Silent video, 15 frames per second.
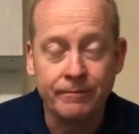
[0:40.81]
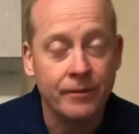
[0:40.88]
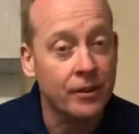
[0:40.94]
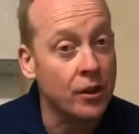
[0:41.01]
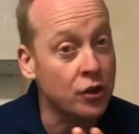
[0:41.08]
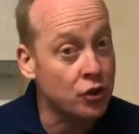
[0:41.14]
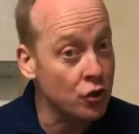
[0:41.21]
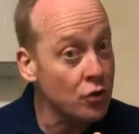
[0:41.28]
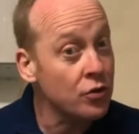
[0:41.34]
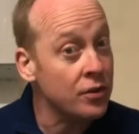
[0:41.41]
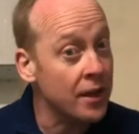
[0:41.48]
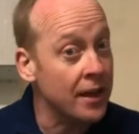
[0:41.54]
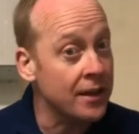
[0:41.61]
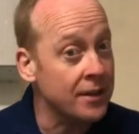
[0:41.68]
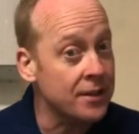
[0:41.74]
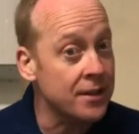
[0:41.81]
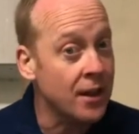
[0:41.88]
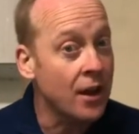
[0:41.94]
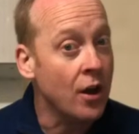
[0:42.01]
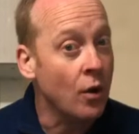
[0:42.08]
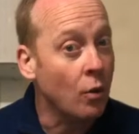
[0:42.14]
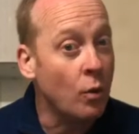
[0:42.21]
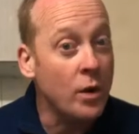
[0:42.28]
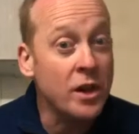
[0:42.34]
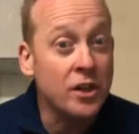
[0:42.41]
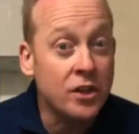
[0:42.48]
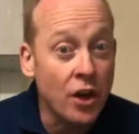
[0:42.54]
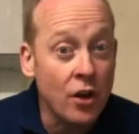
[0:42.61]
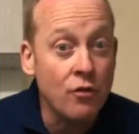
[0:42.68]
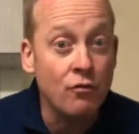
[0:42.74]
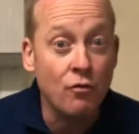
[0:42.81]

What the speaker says: The truth is, we don't